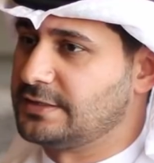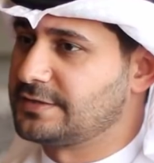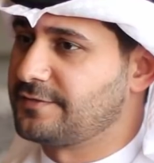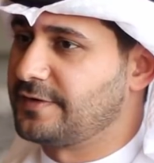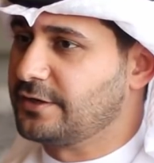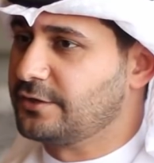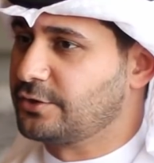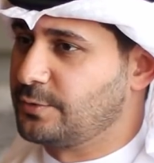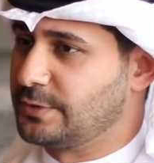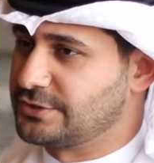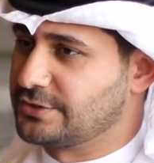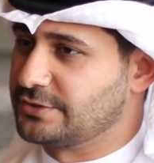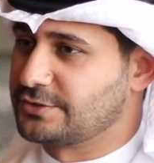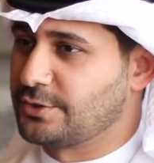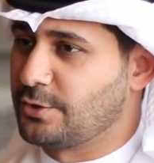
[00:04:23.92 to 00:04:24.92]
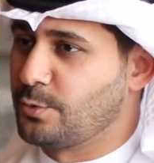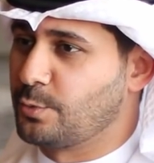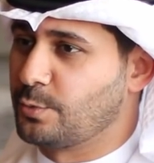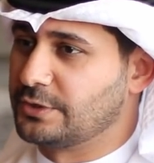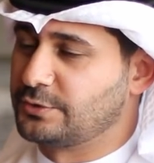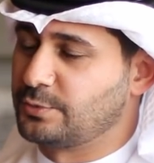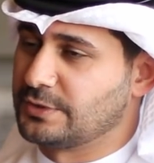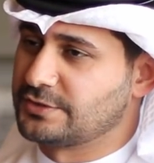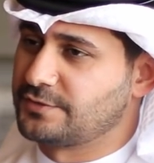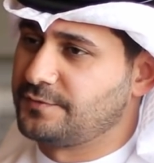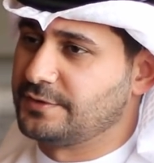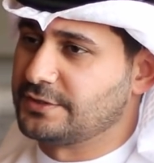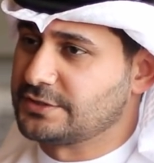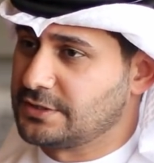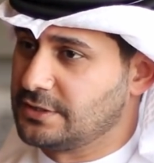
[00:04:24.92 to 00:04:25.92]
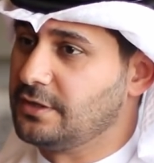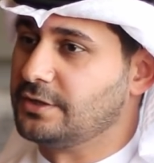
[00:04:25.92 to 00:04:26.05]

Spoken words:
That's a very good question. So it was first